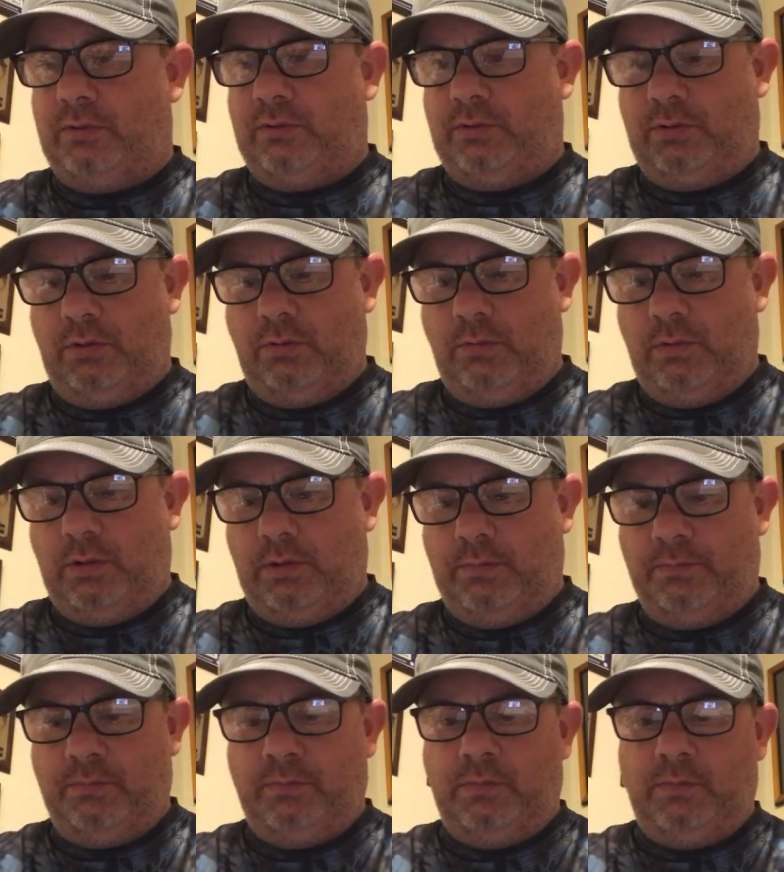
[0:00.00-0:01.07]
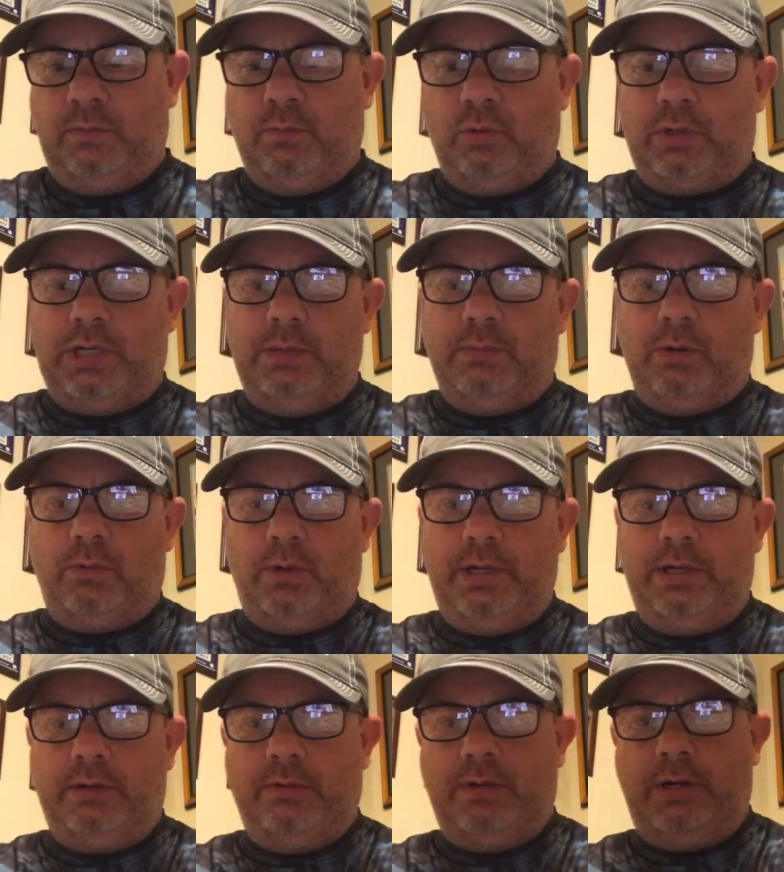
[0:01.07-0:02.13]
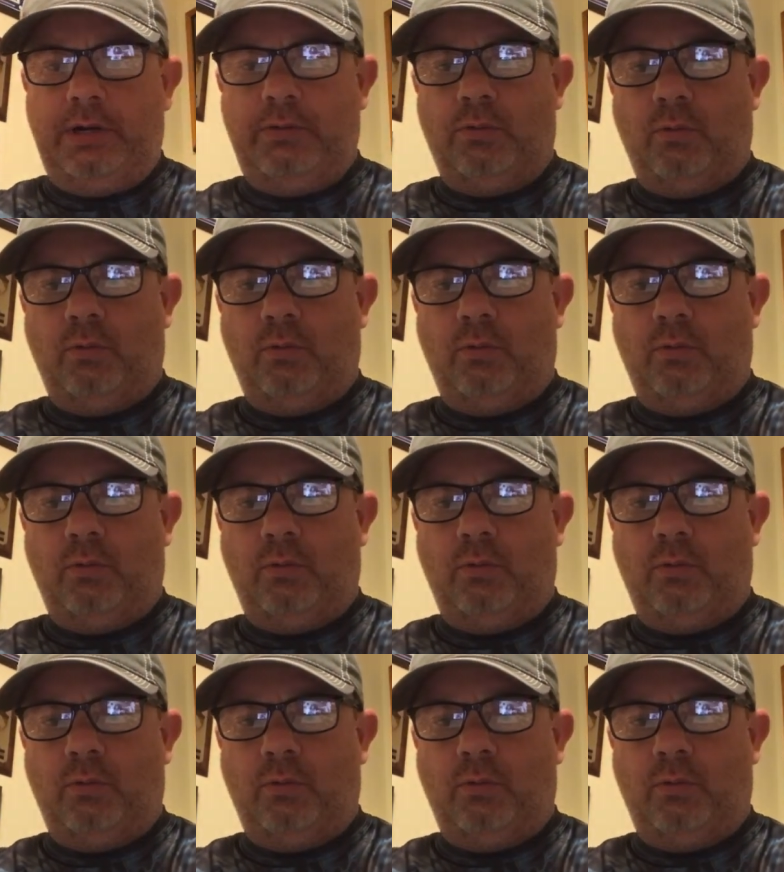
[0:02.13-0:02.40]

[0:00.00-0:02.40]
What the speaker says: So I'm going to keep my weight on there.